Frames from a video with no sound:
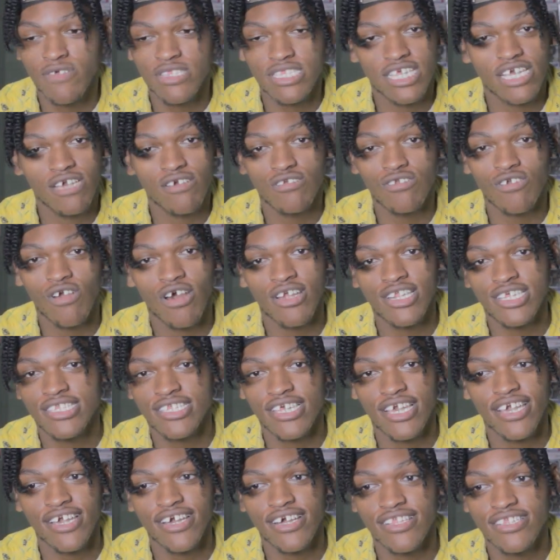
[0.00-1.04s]
gonna tell y'all the
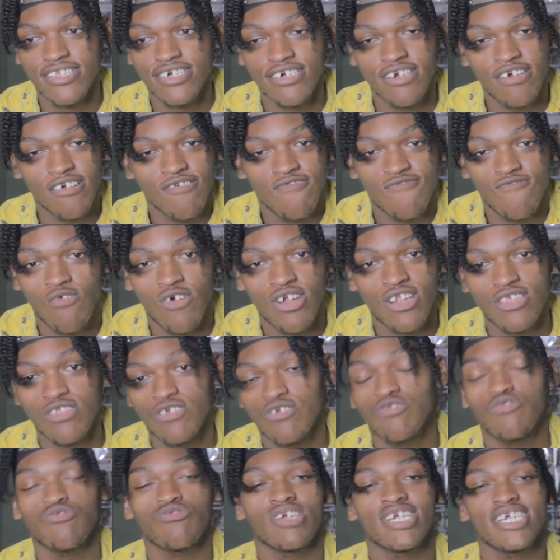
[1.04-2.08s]
tale of one of the
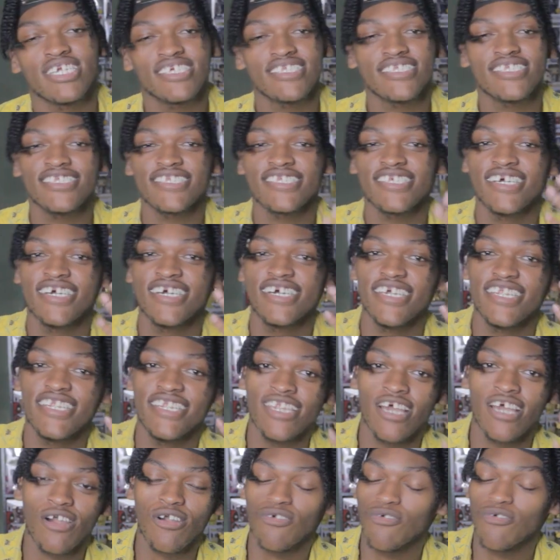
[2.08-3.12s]
greatest
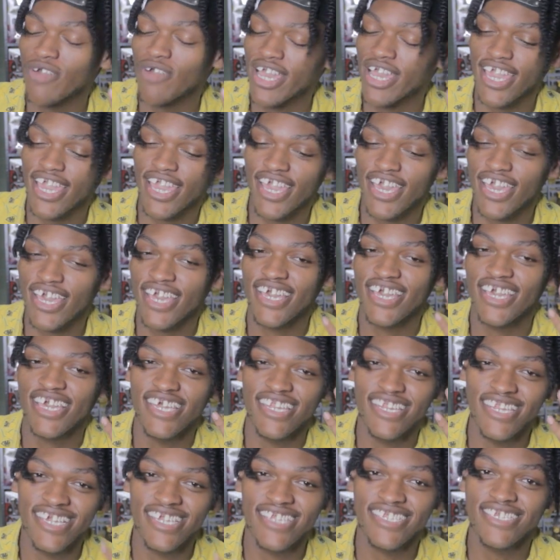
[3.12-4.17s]
knucklehead
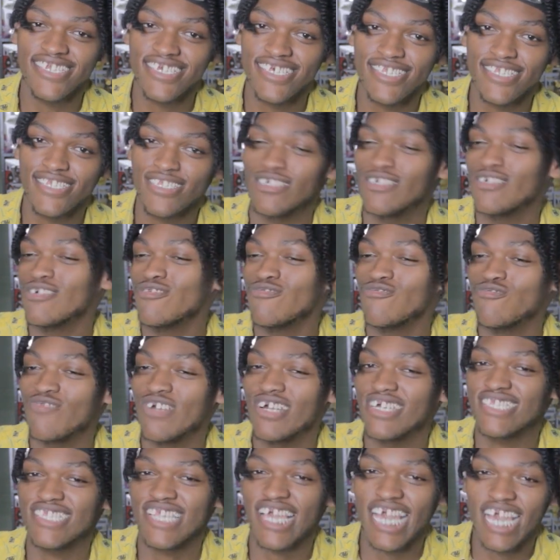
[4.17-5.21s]
ninjas who
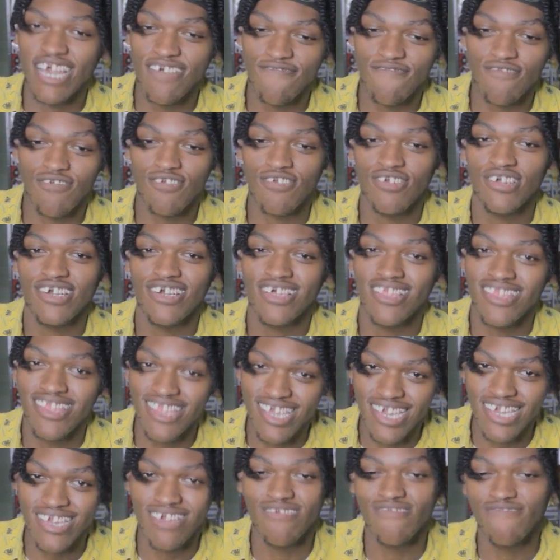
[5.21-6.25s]
has ever
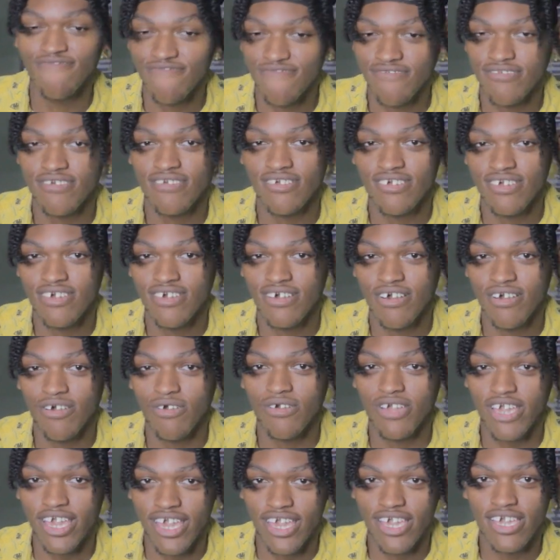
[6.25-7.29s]
lived,
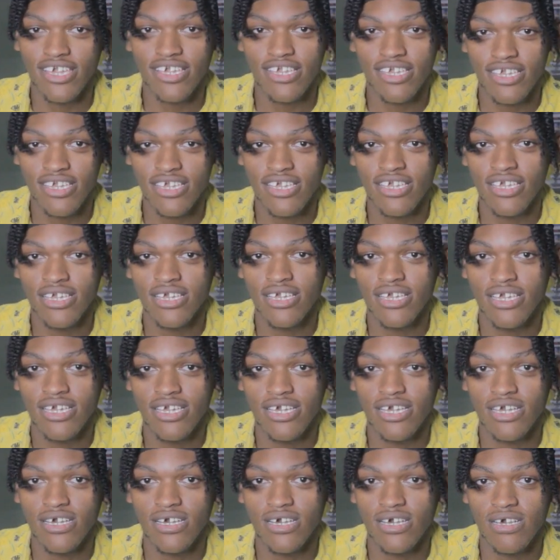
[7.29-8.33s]
okay?
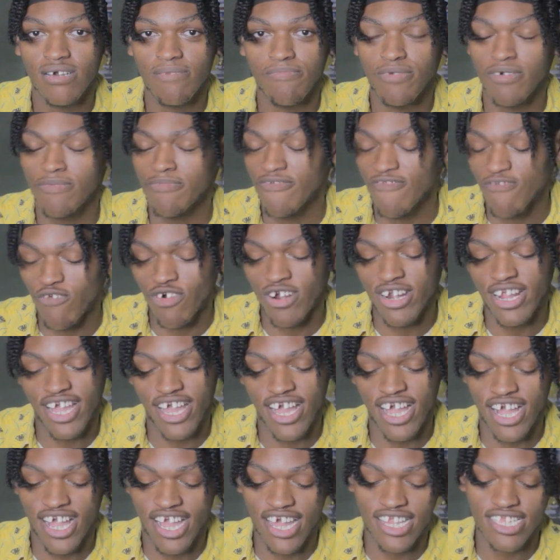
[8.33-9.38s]
But before
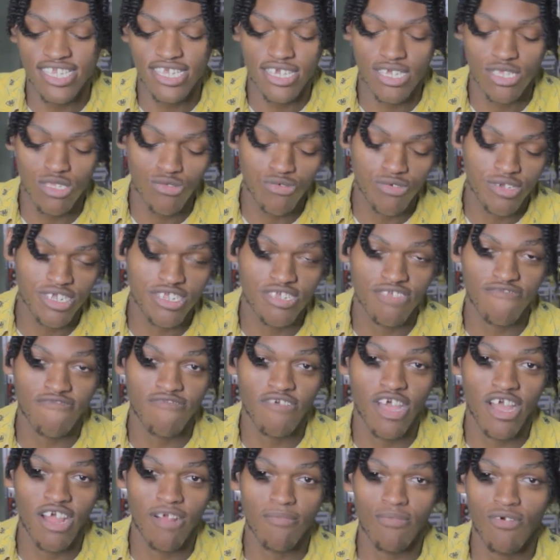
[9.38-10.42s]
that, I gotta take a swig of this
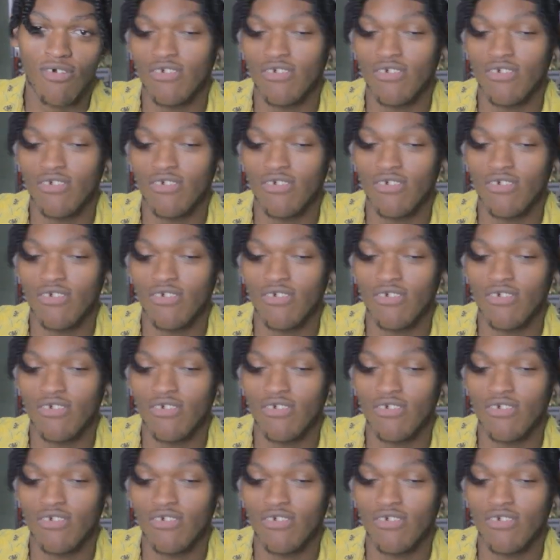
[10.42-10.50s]
fireball.